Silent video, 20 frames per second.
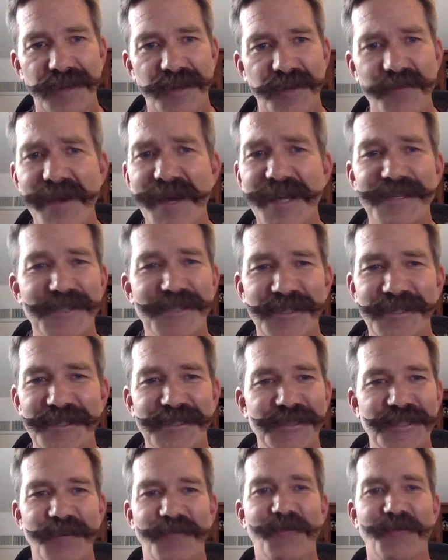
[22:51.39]
Imagine the
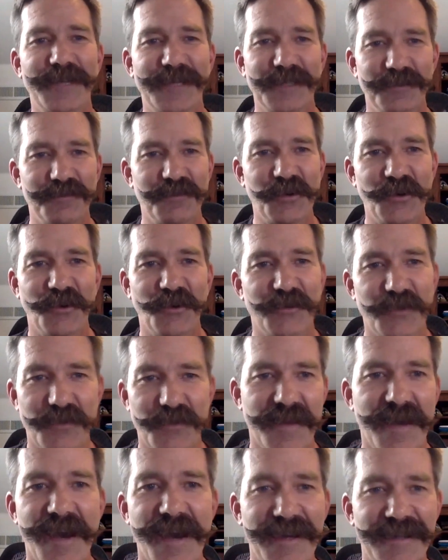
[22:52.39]
stuff we could pull
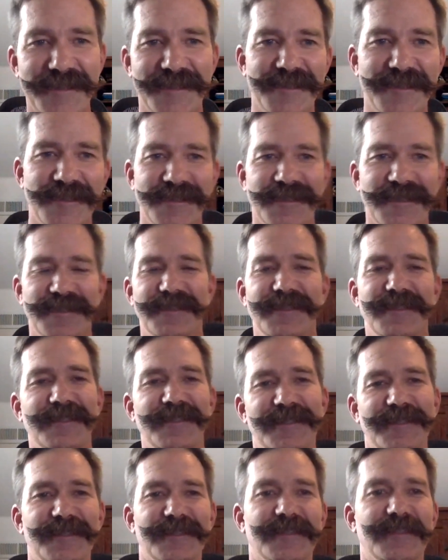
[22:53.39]
from that,
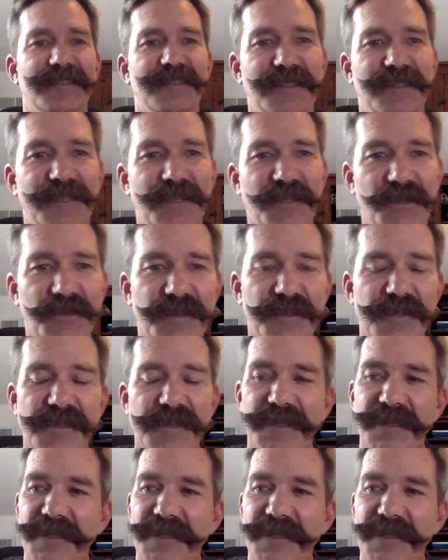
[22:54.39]
you know.